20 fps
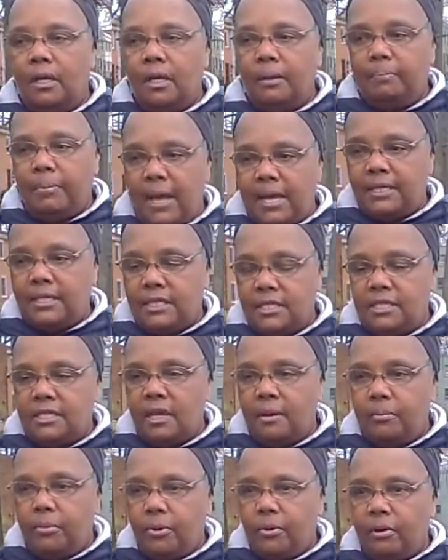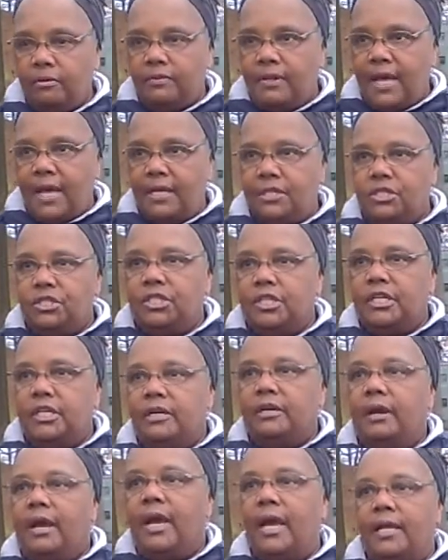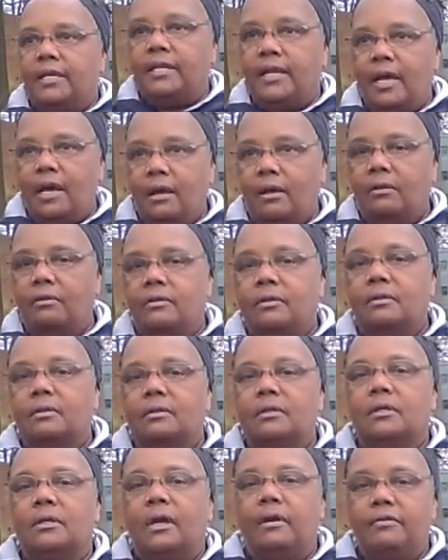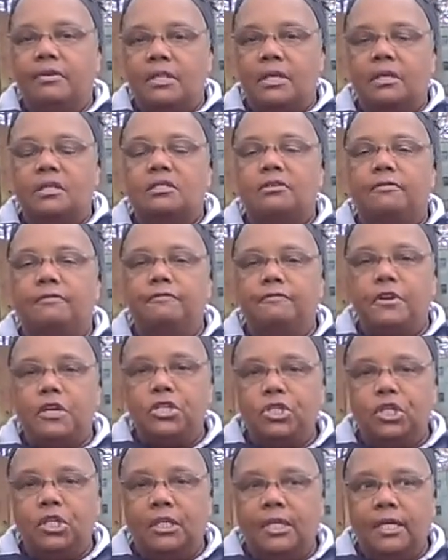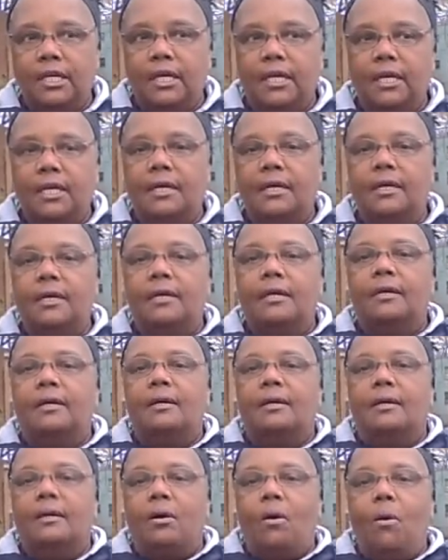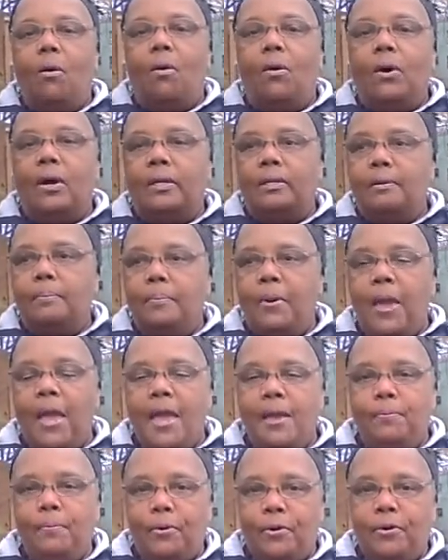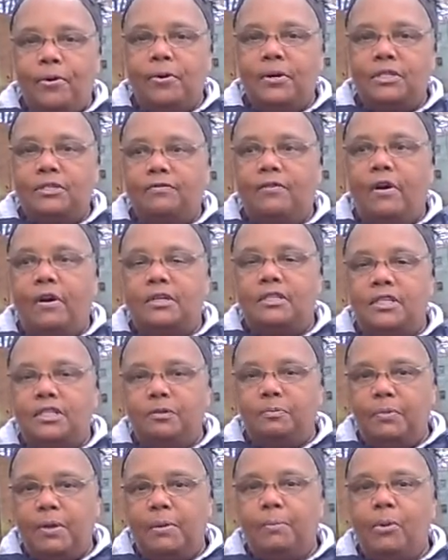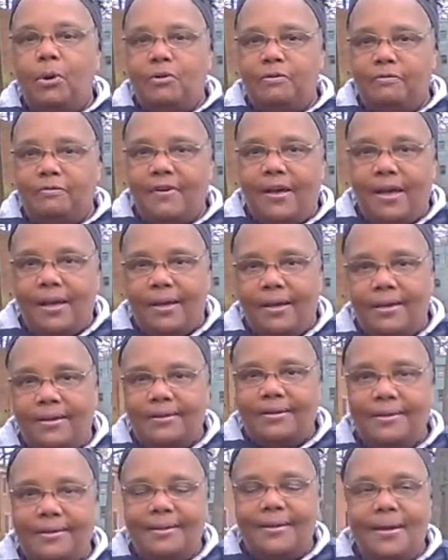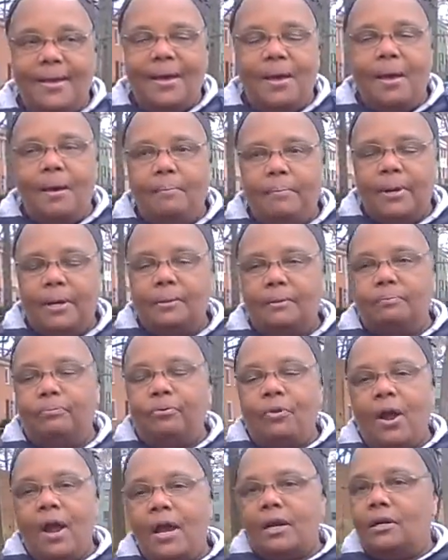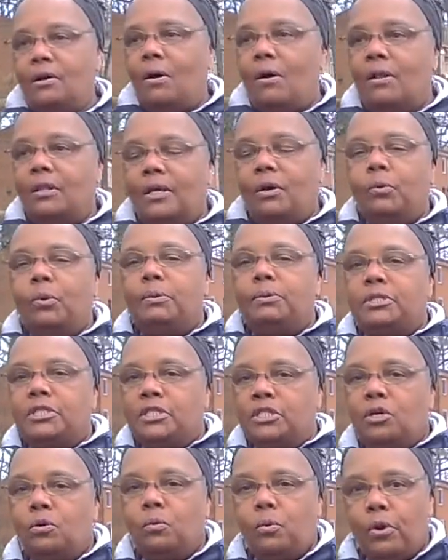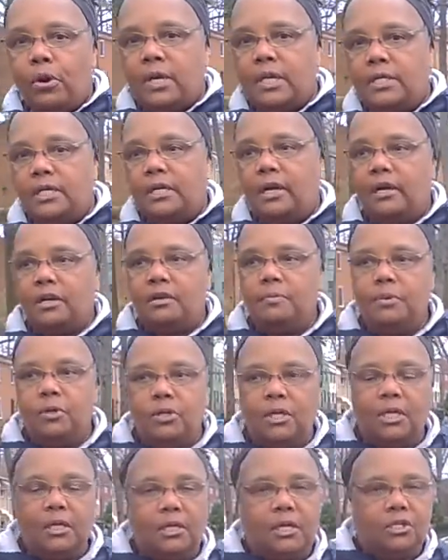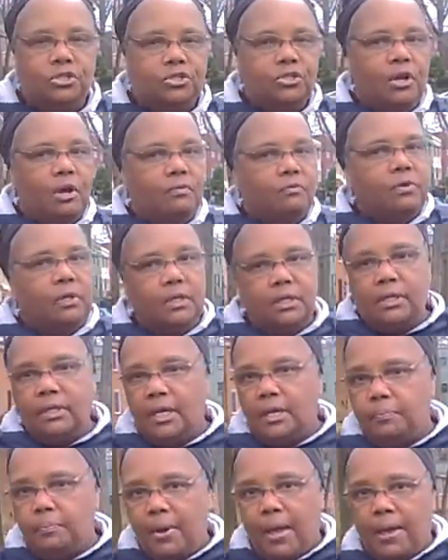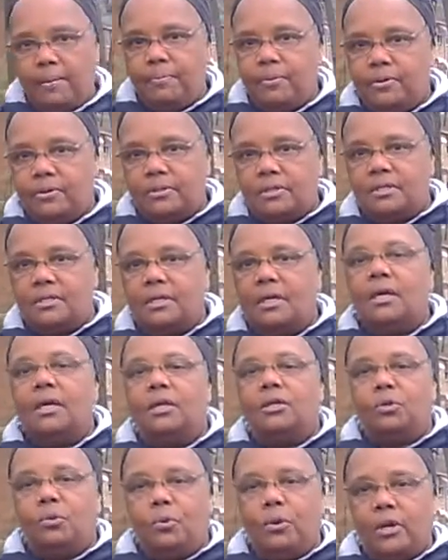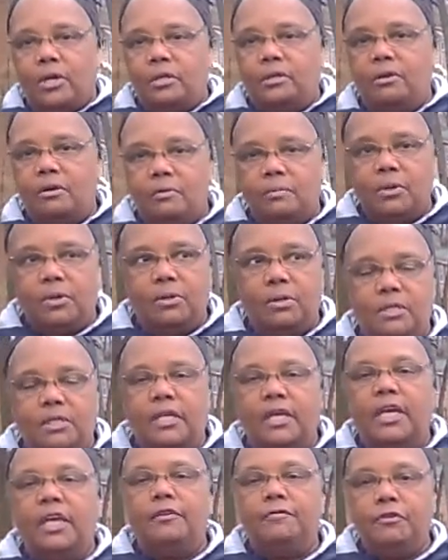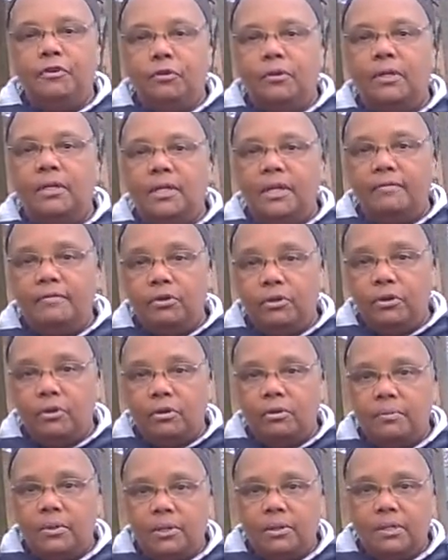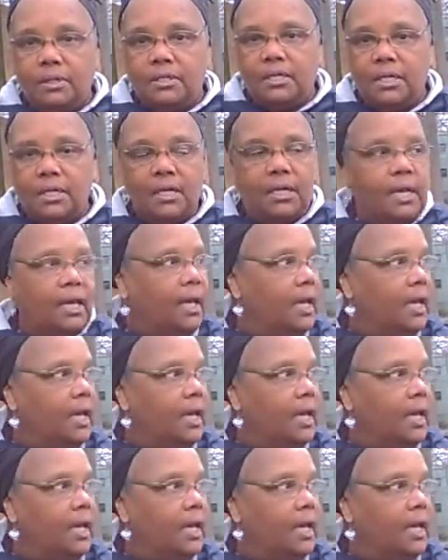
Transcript: by December of last year, and now everything is officially on paper as far as us being bona fide. But prior to all that, we were still working in our community, because you don't really need papers to work in your community. If you live in your community